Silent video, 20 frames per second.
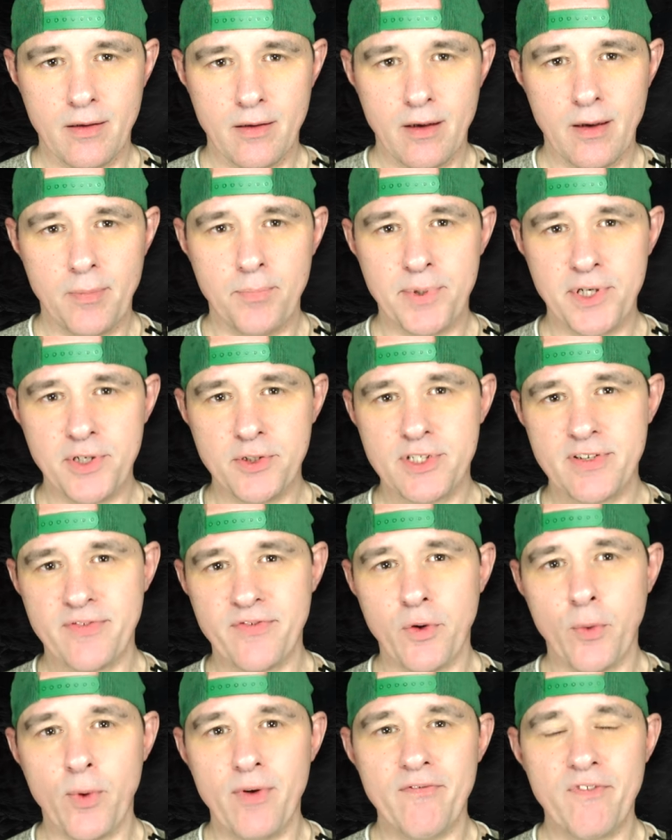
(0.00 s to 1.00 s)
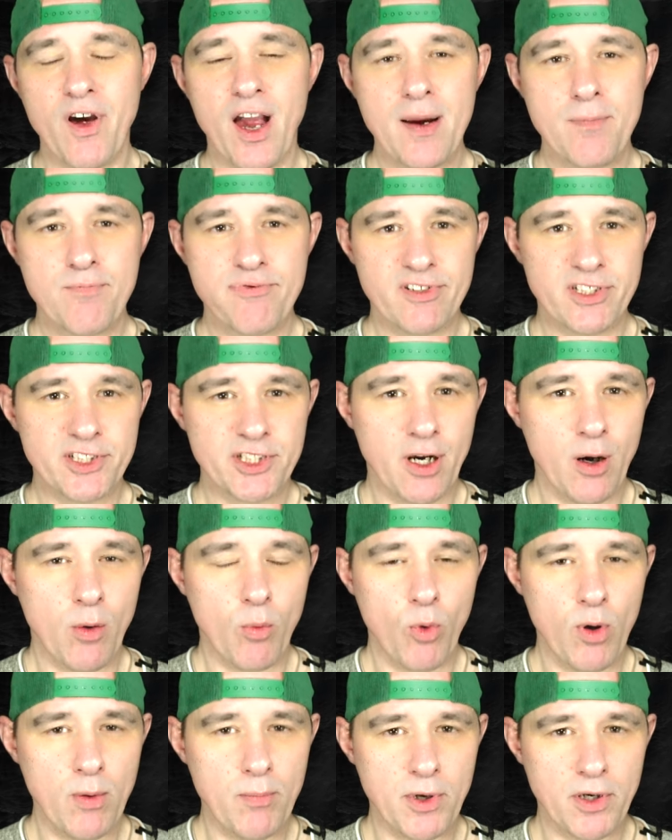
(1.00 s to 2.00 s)
A beautiful and vibrant young
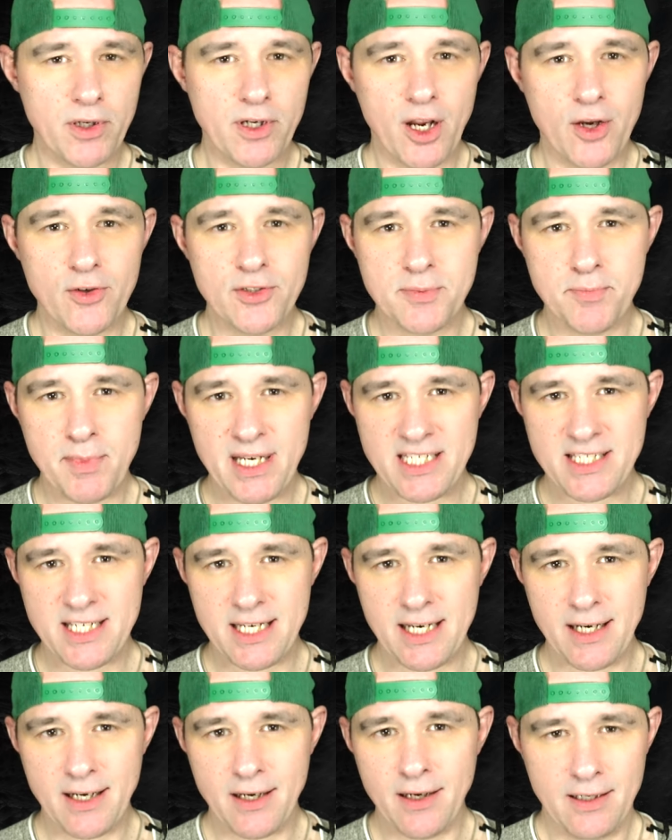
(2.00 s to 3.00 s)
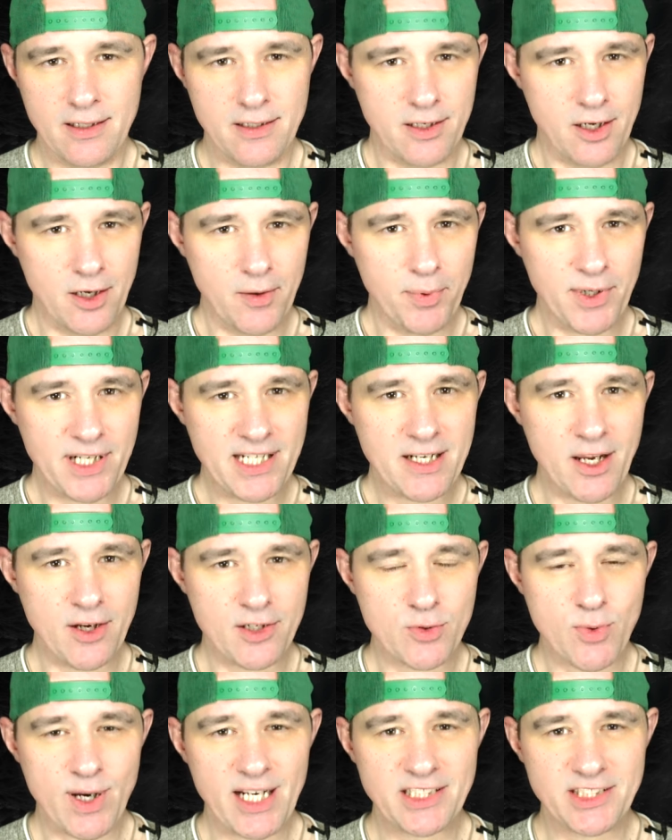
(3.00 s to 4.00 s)
woman goes missing, and nobody
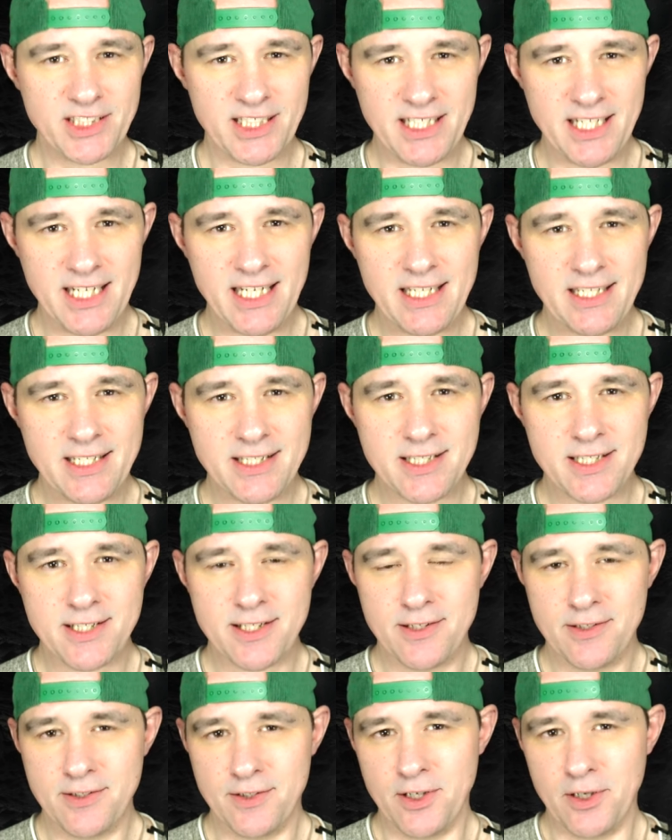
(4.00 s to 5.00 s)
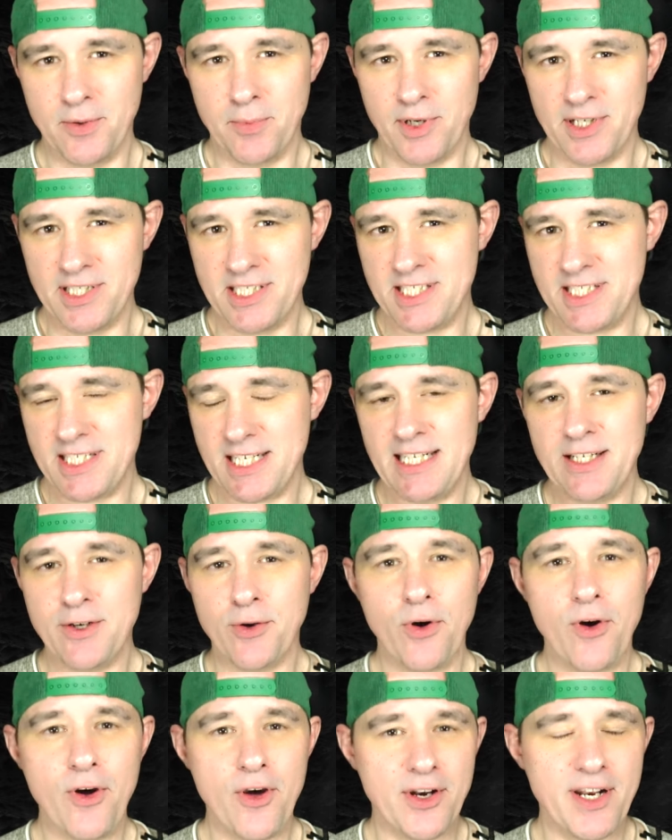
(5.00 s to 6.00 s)
knows where she is. Nobody's seen
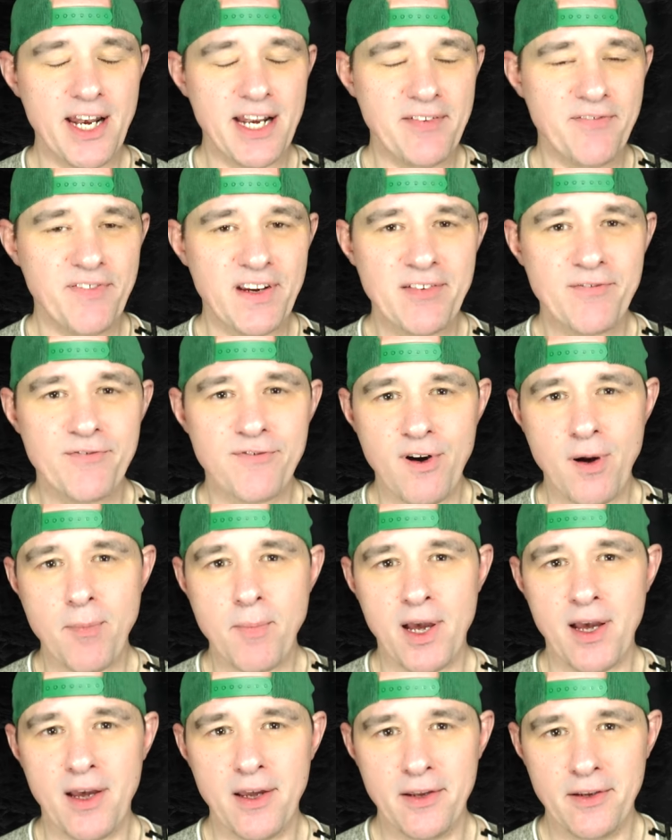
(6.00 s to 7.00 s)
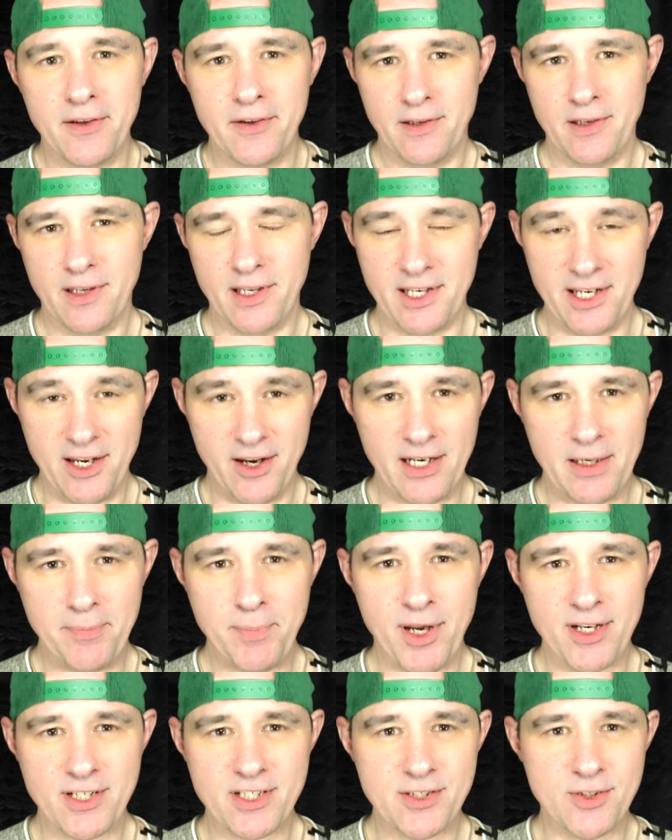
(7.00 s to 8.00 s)
or heard anything from her, and the only
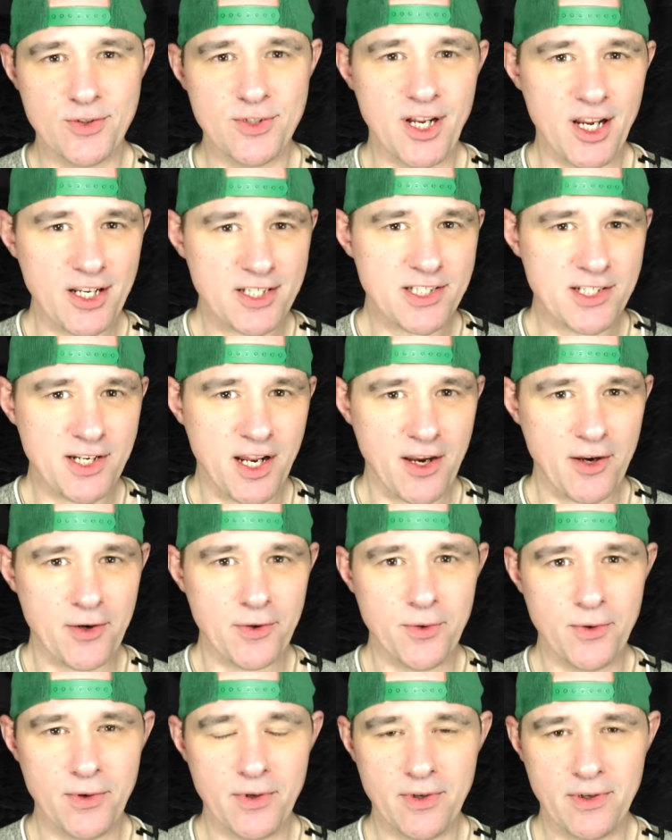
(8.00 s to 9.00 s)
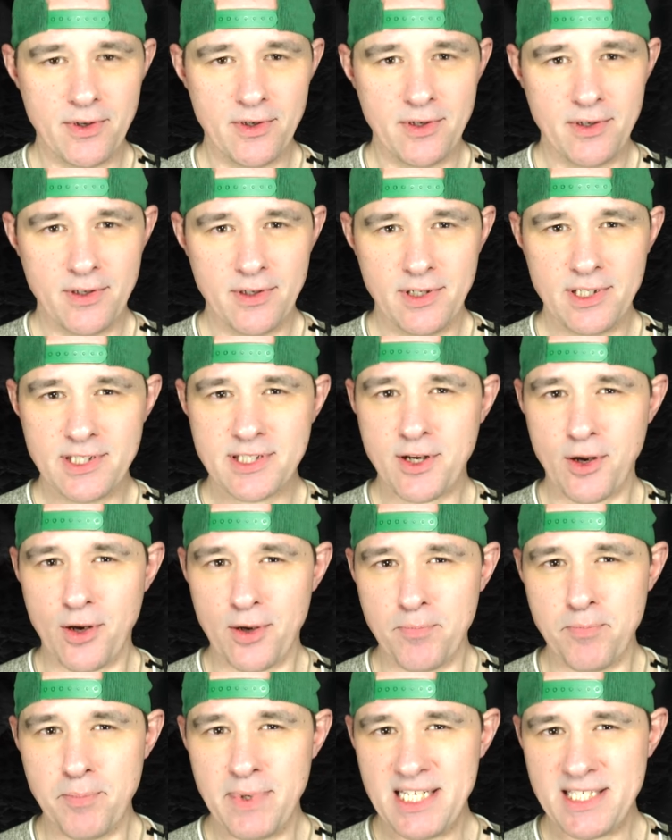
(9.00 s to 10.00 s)
person who does know has
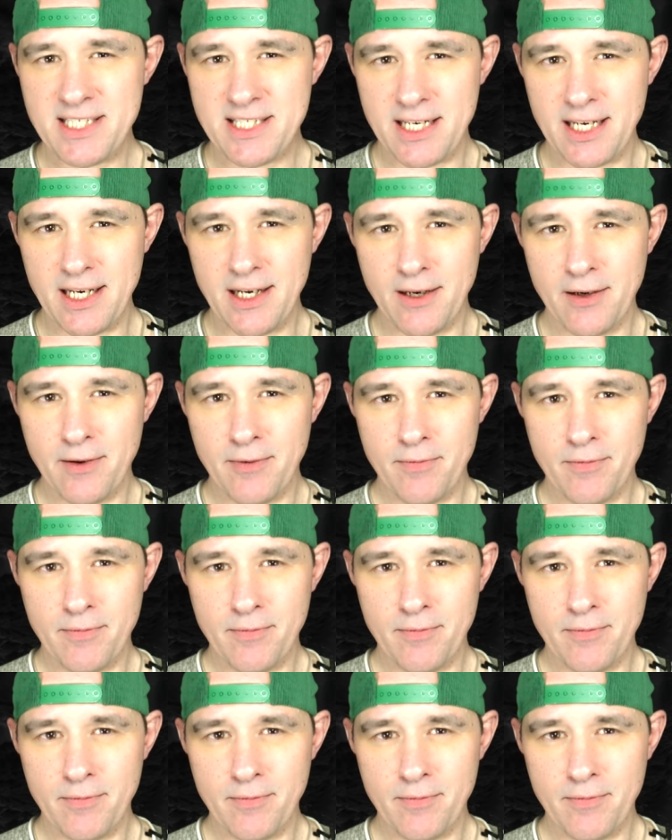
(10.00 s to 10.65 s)
gone missing.